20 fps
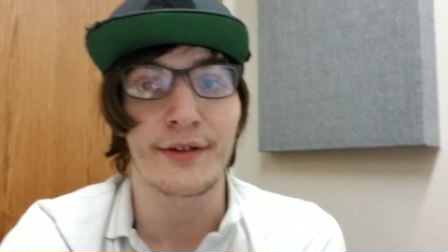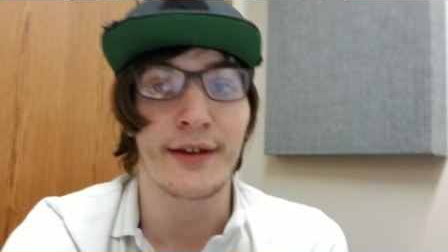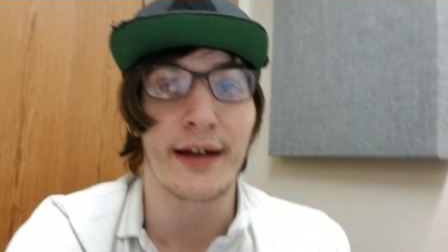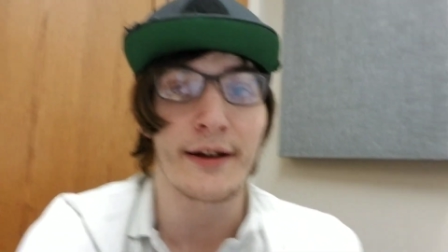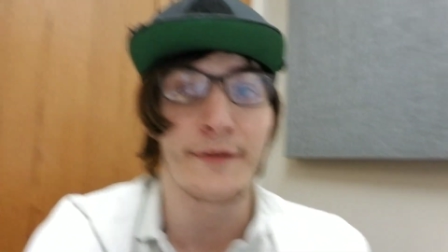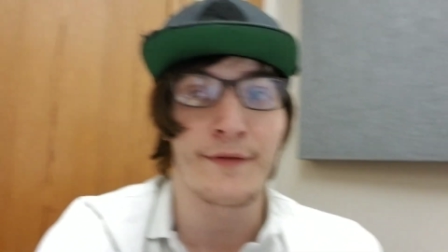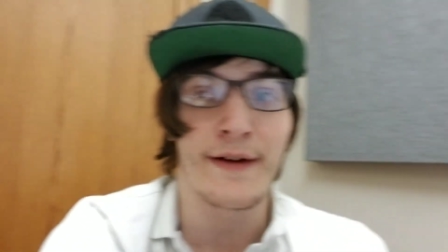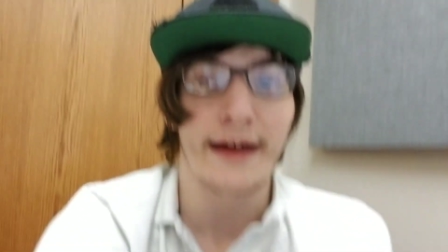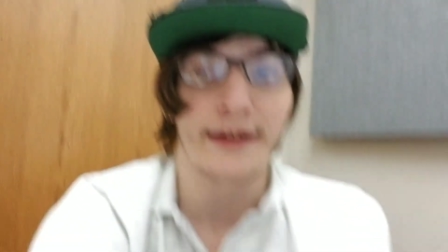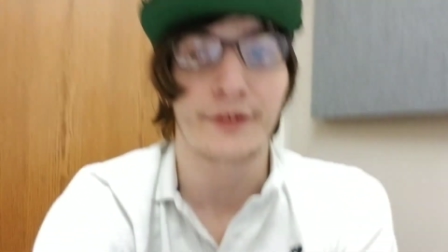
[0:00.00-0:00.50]

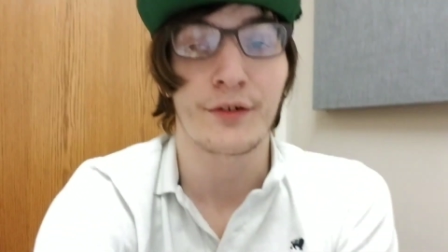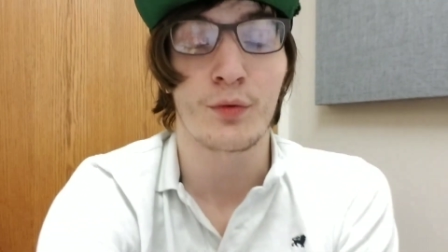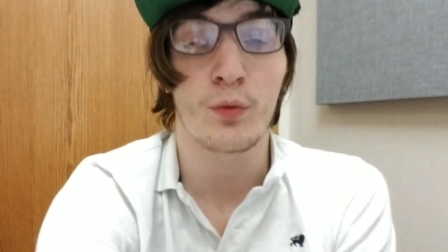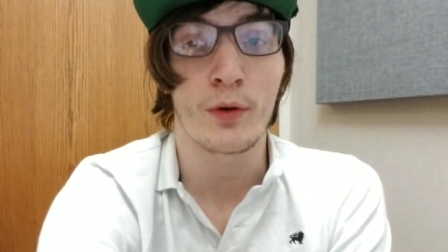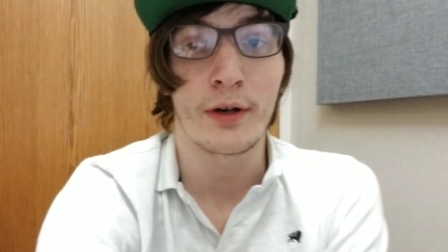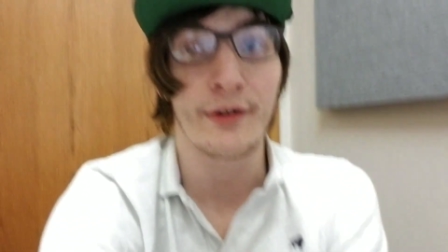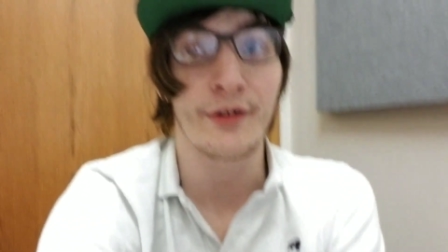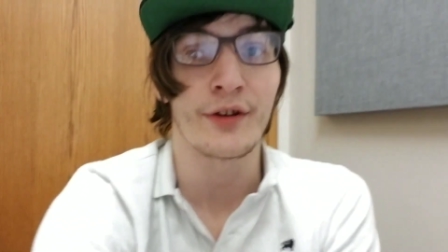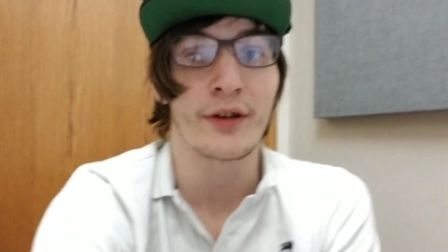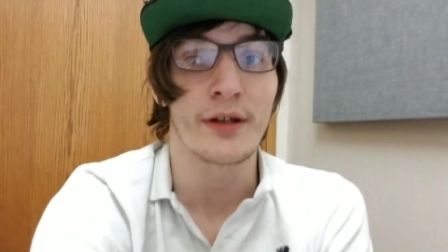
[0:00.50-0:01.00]
side effects,
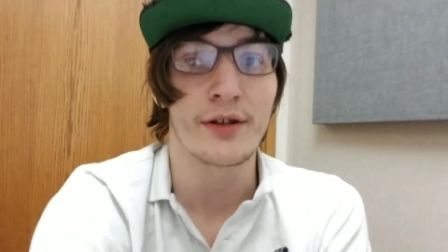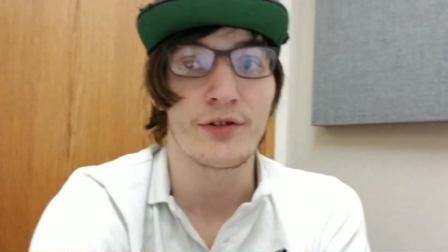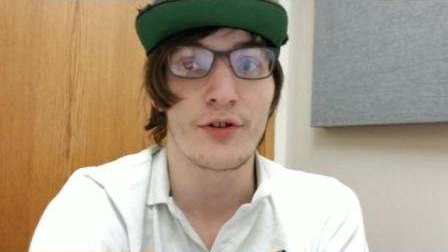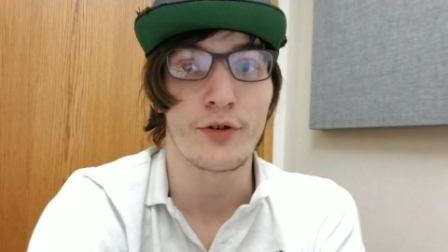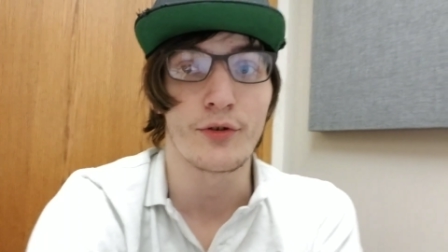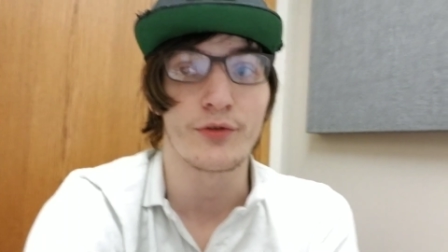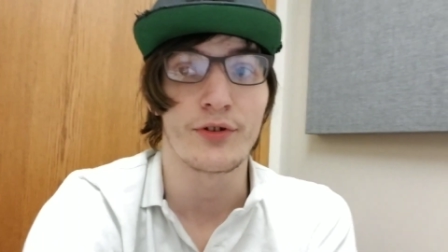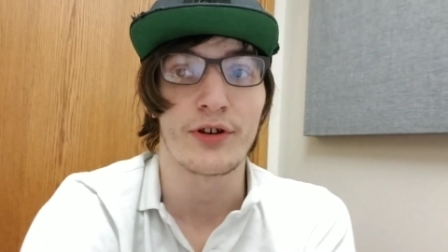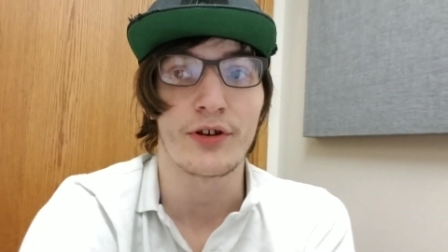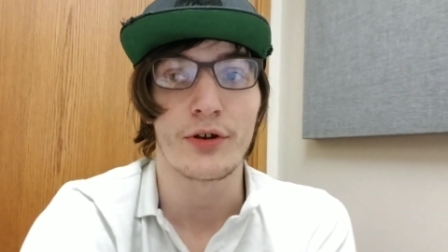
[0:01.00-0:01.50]
what does it
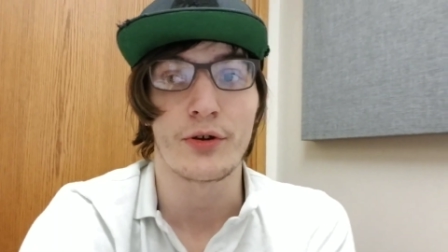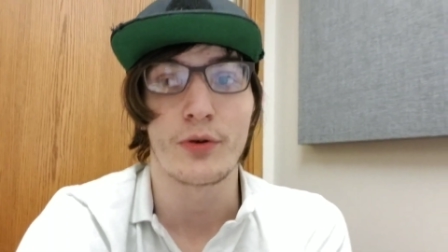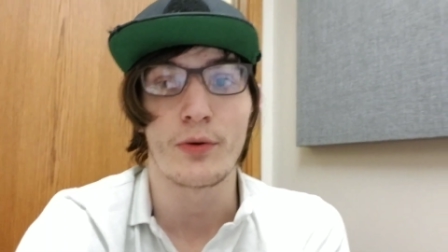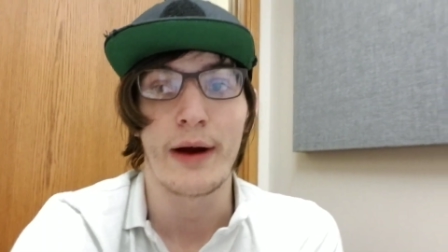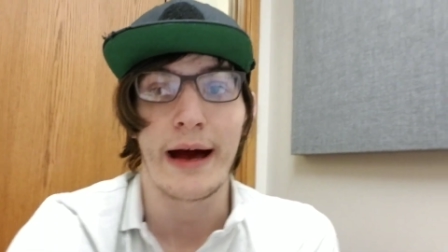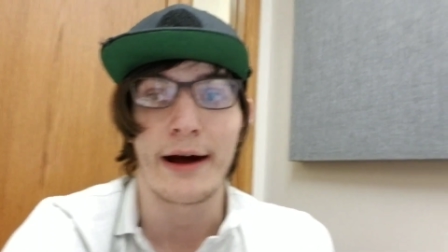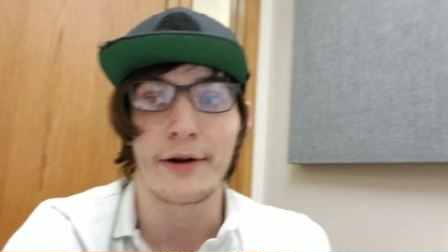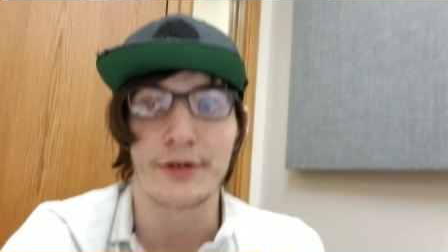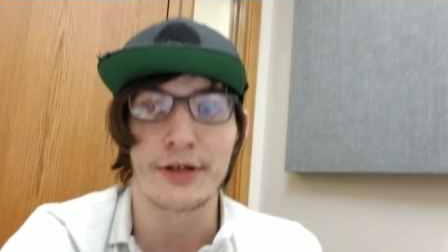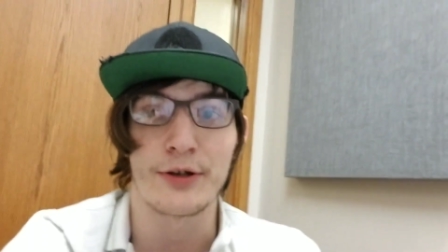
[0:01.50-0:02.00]
do to you,
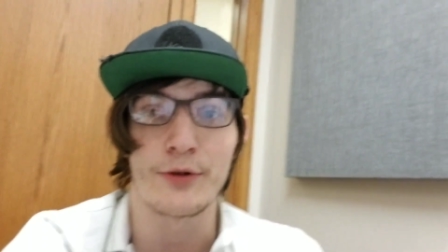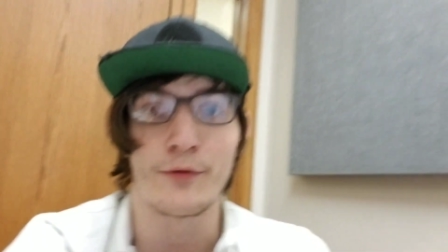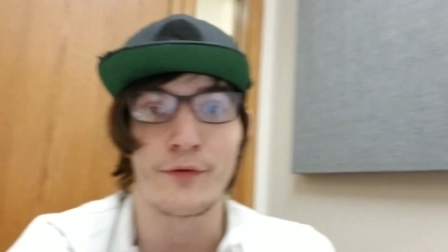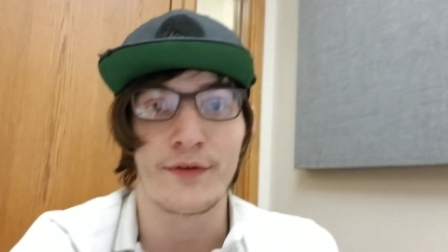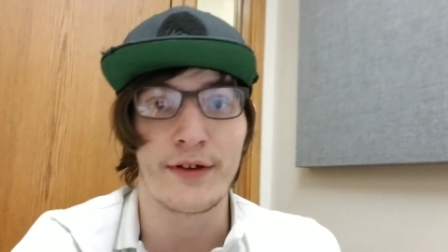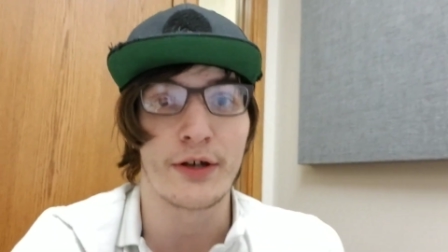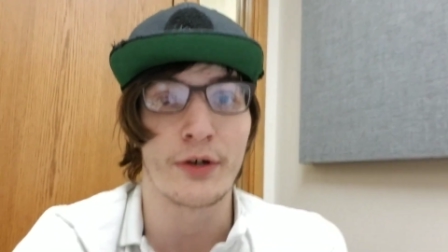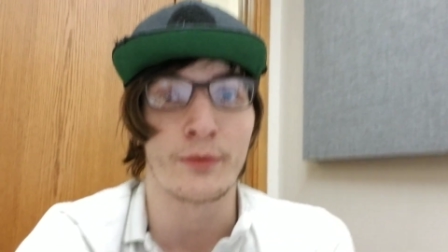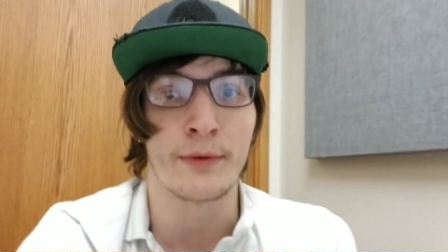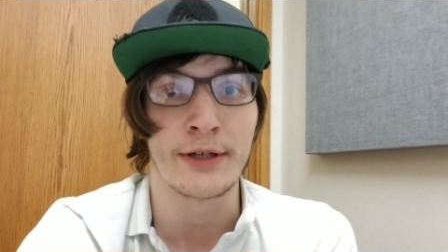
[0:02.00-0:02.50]
how do you
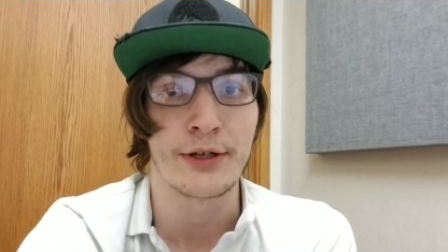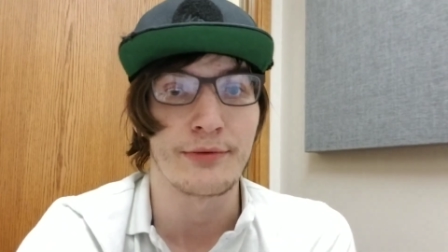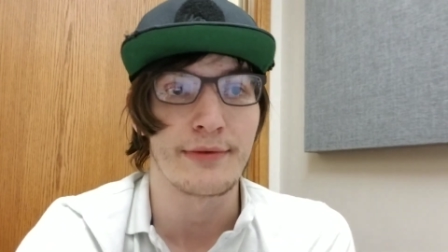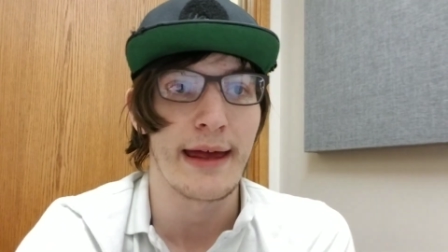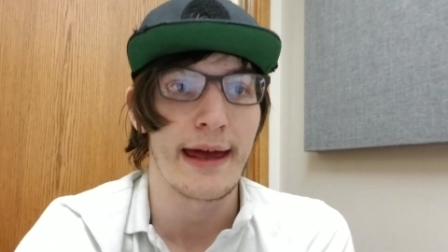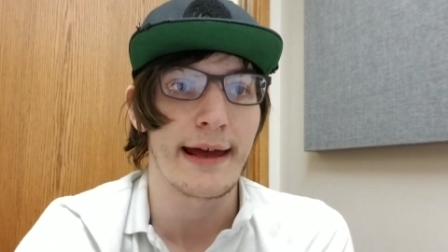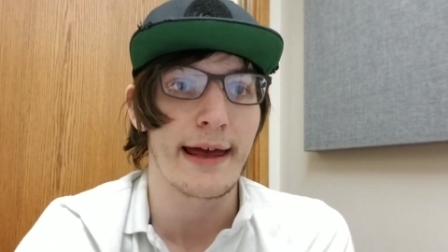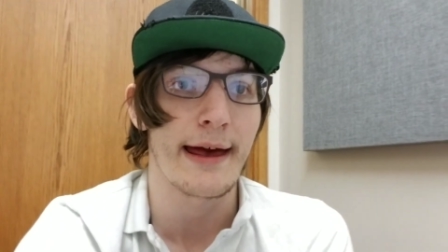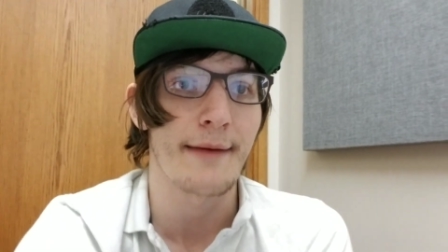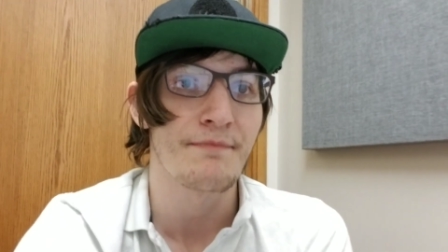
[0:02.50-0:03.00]
feel when you
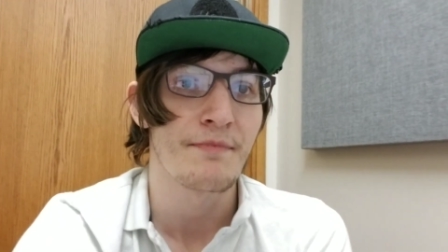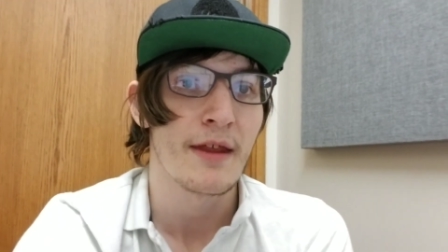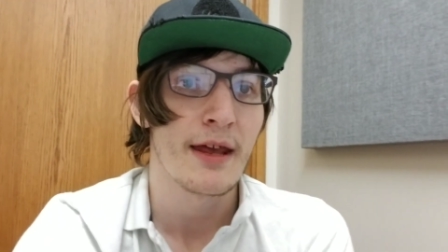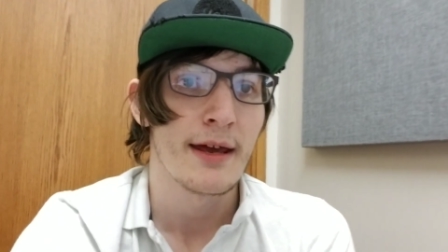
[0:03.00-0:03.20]
take it?